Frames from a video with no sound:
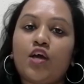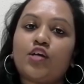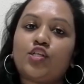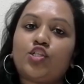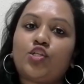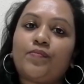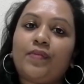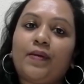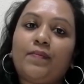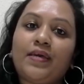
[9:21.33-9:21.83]

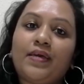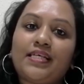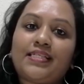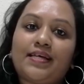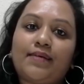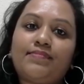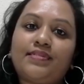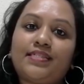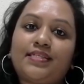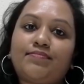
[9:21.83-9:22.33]
So maybe
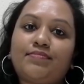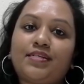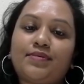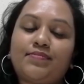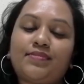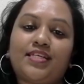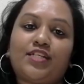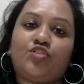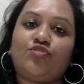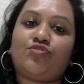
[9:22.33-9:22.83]
some
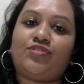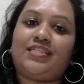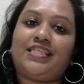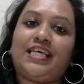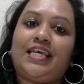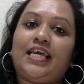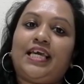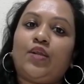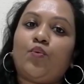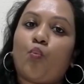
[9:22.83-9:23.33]
symptoms that you
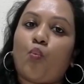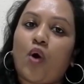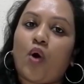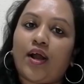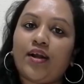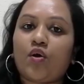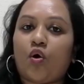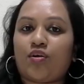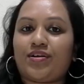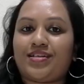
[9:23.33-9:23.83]
see in
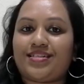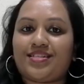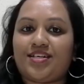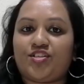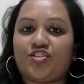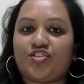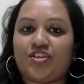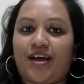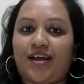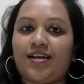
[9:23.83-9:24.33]
one
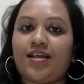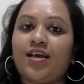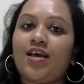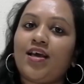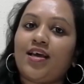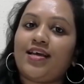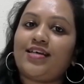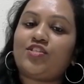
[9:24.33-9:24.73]
autistic child